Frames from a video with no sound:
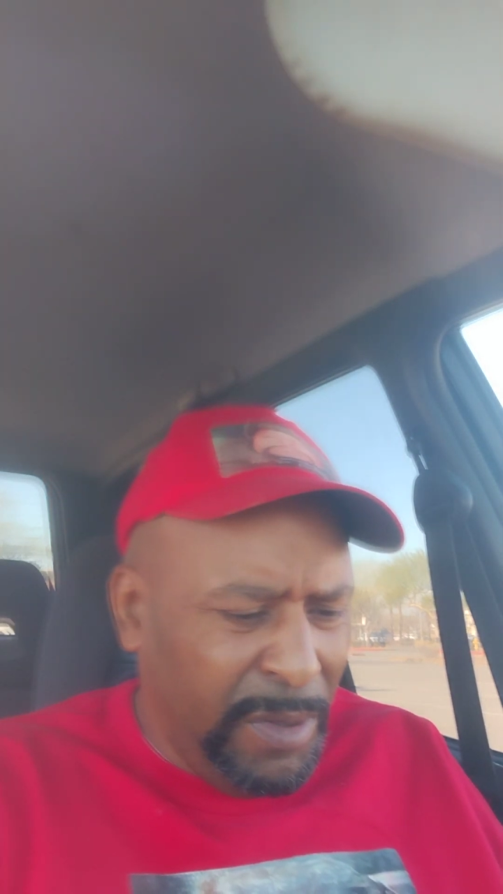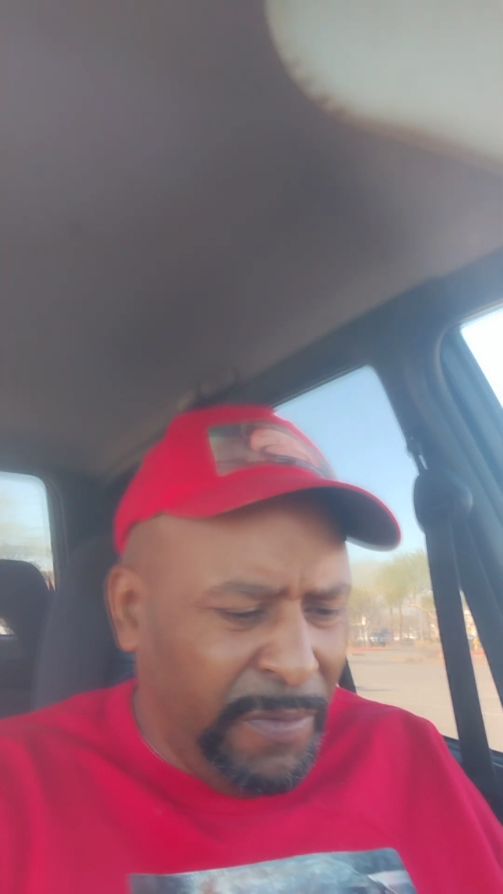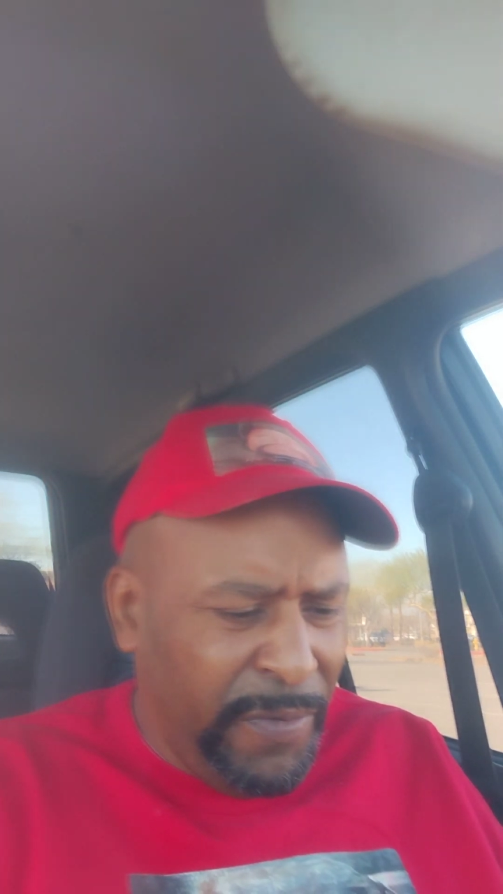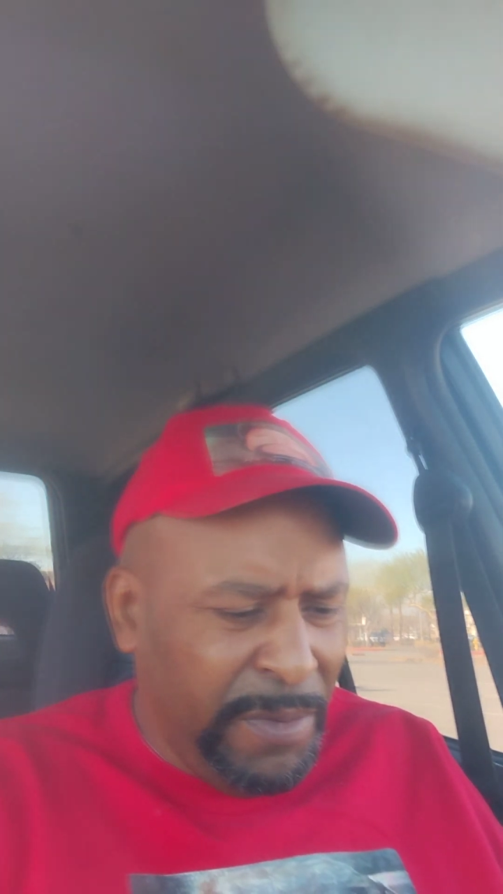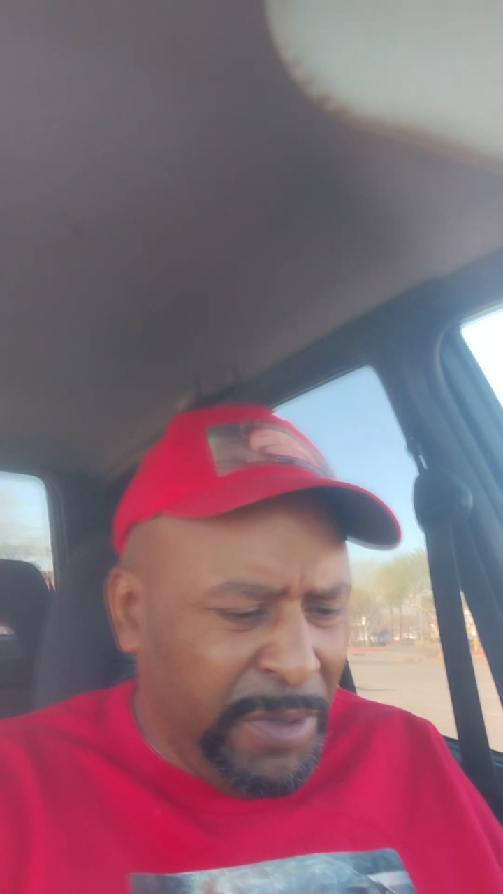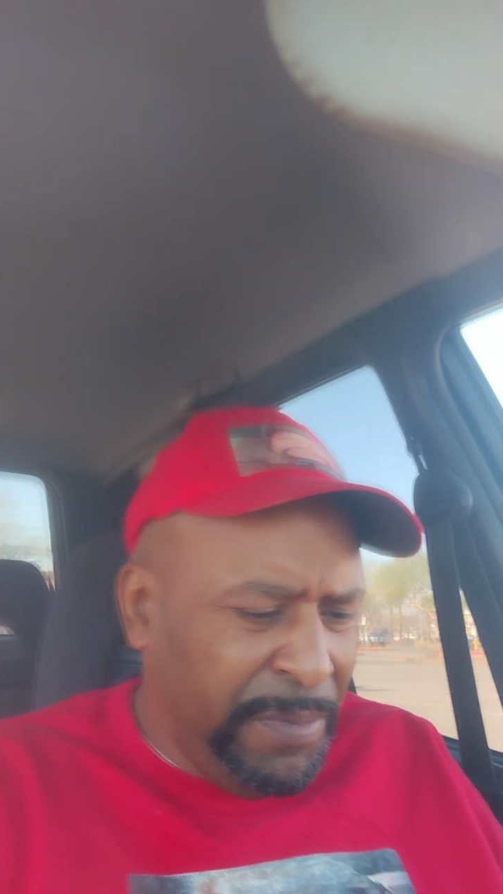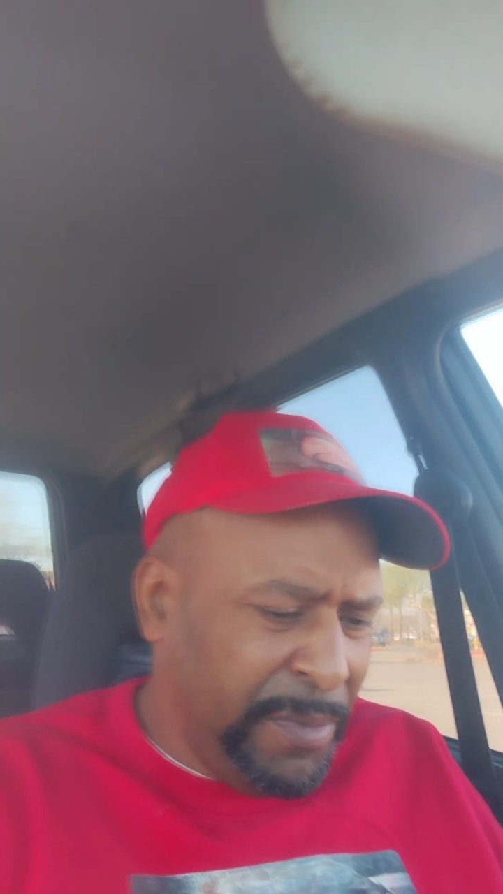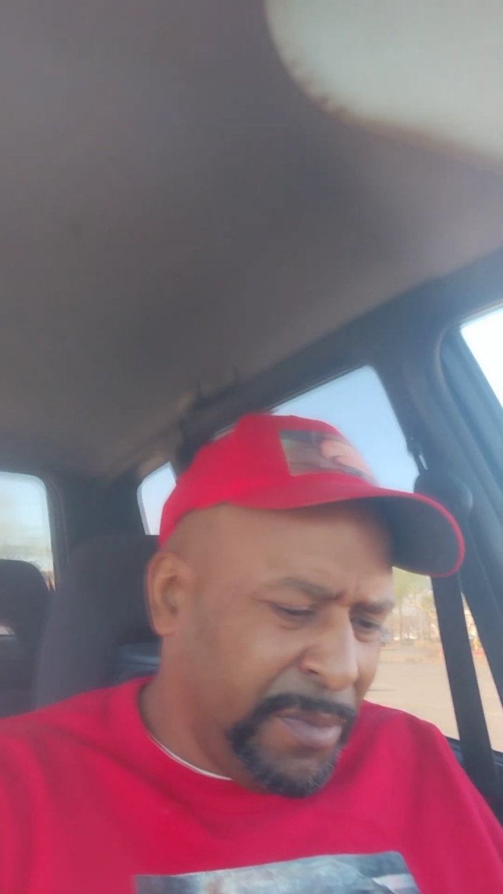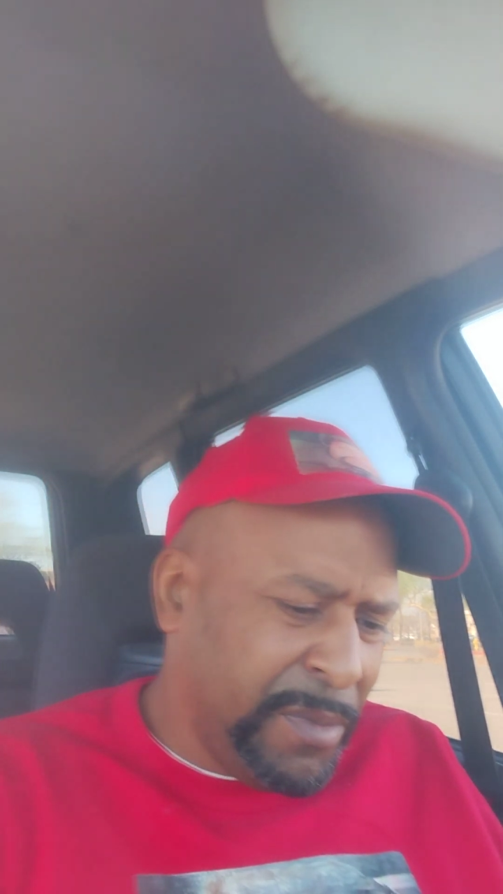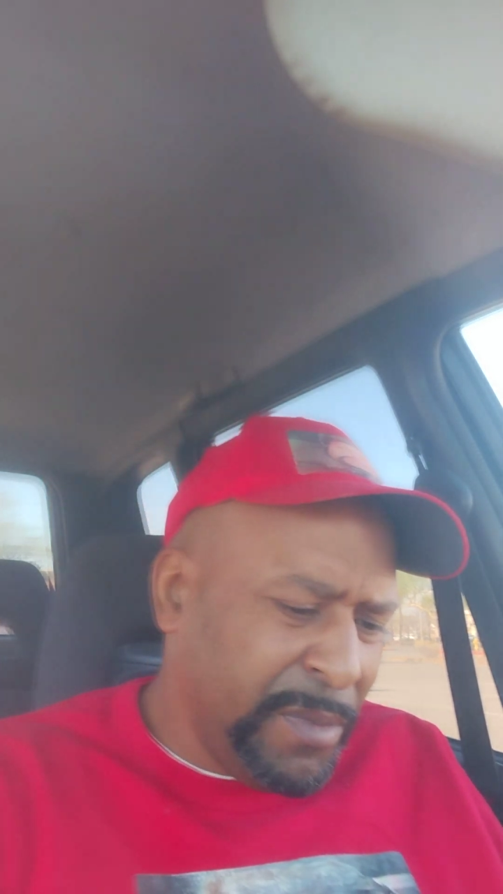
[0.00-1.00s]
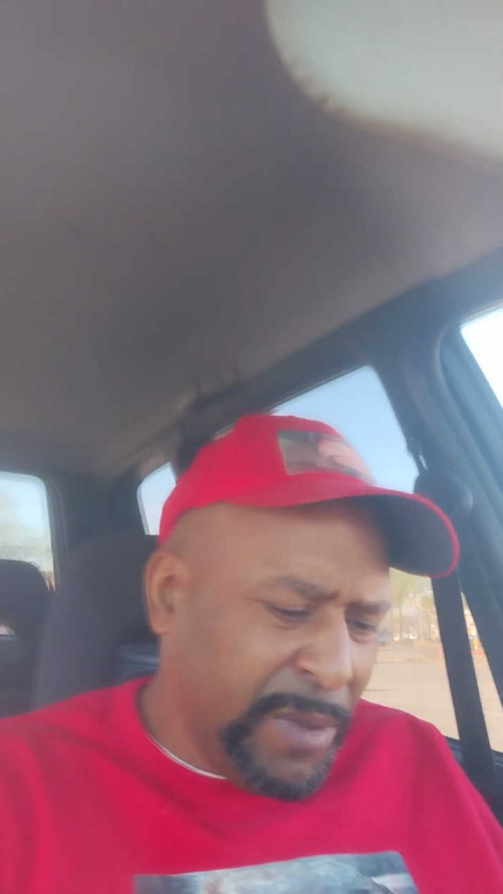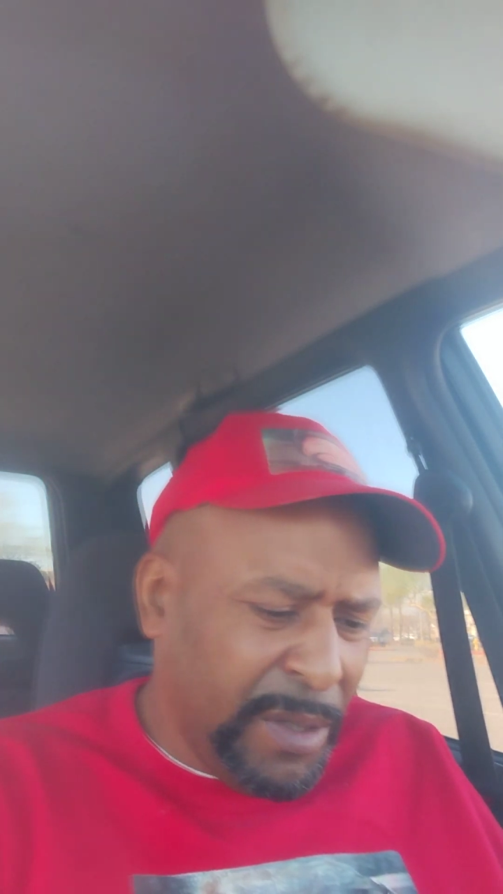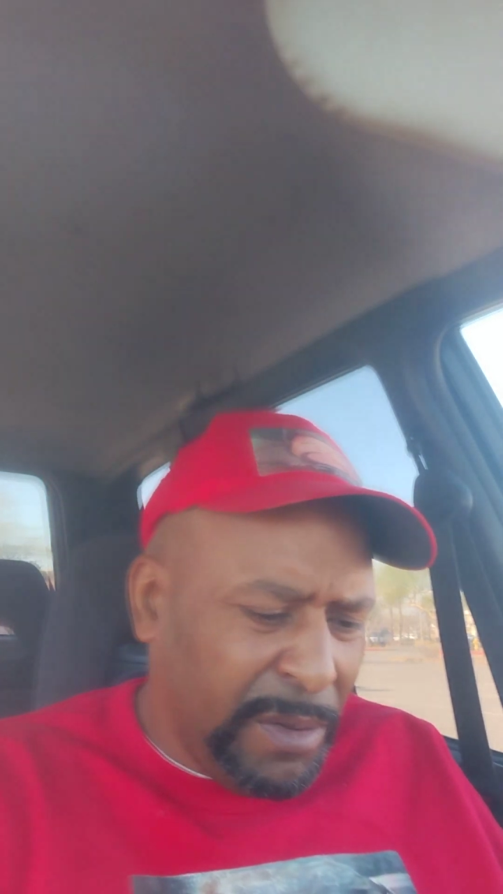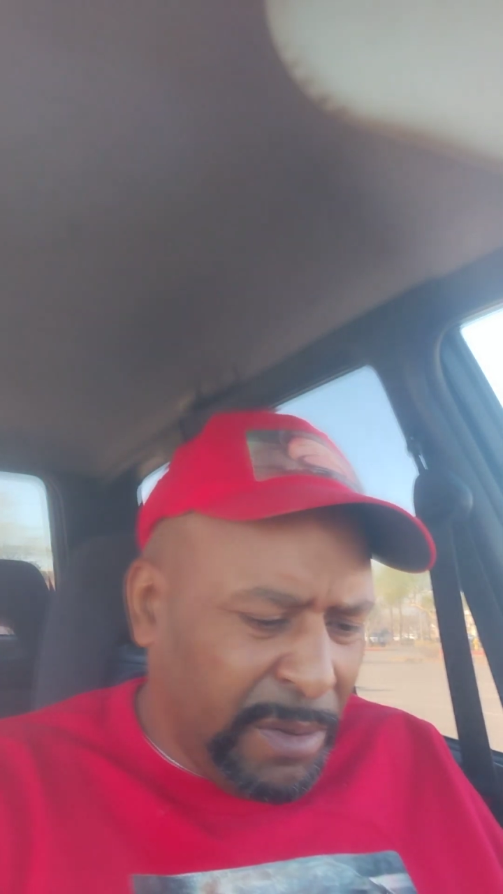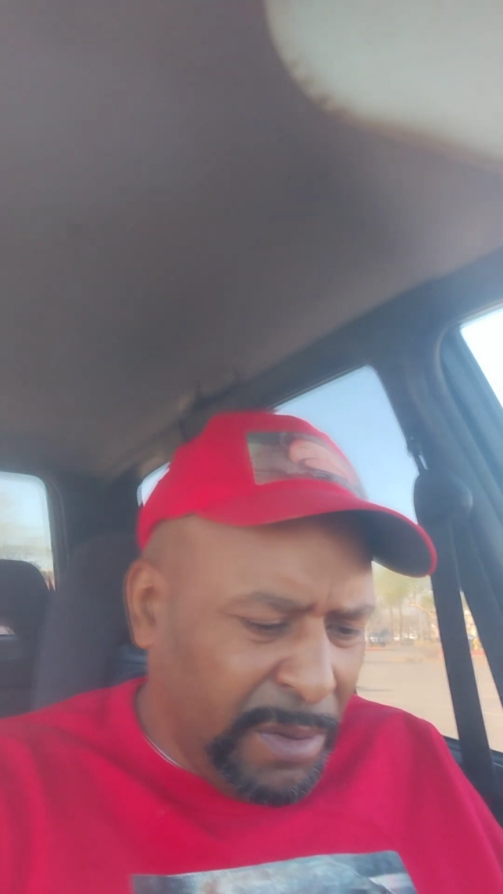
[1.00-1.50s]
You feel me?
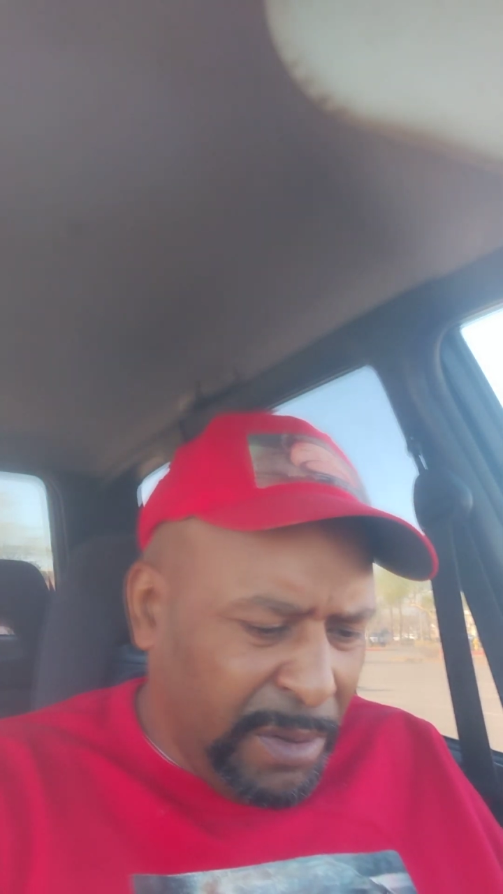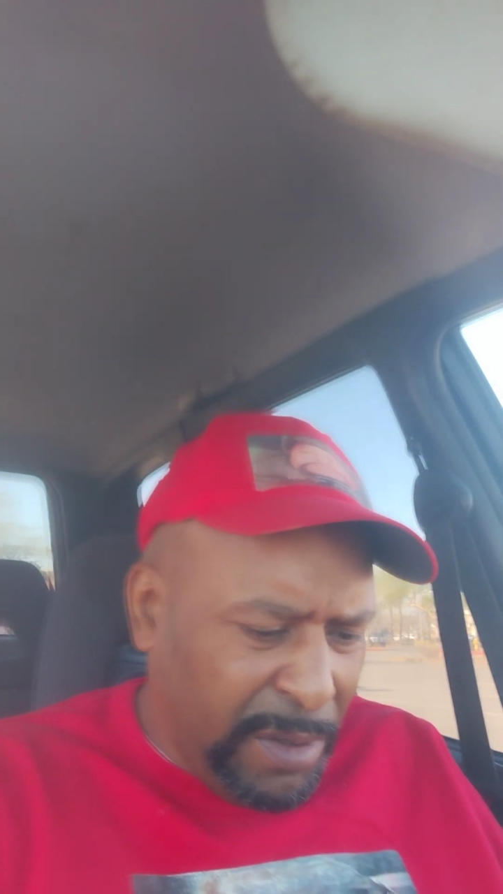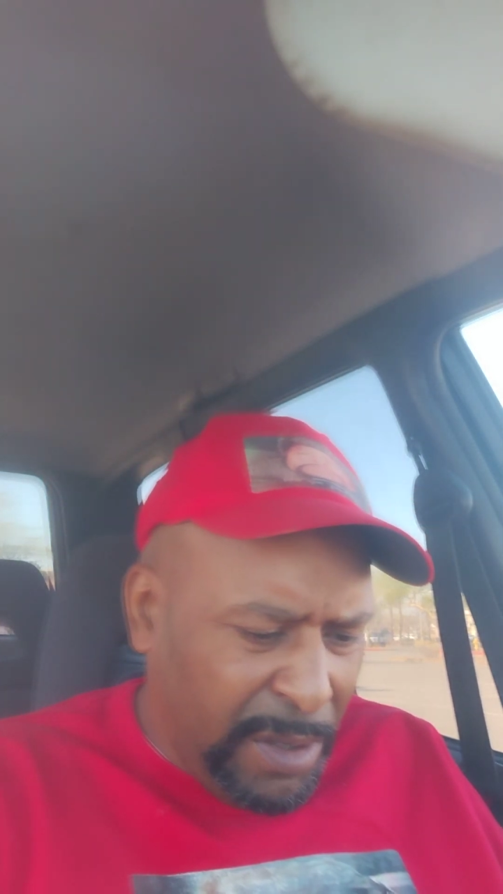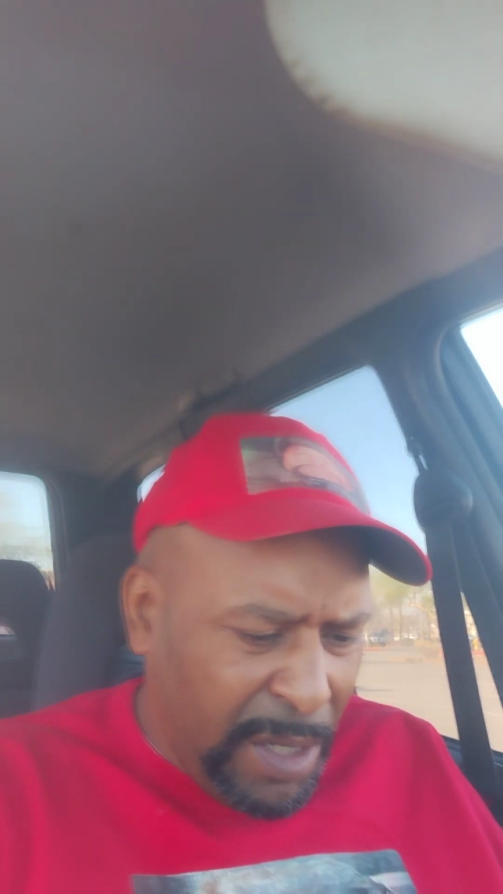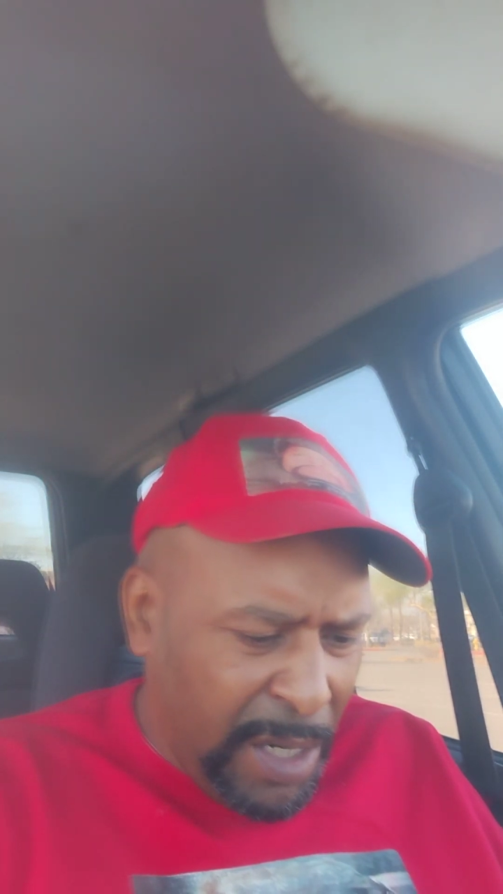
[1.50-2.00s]
Just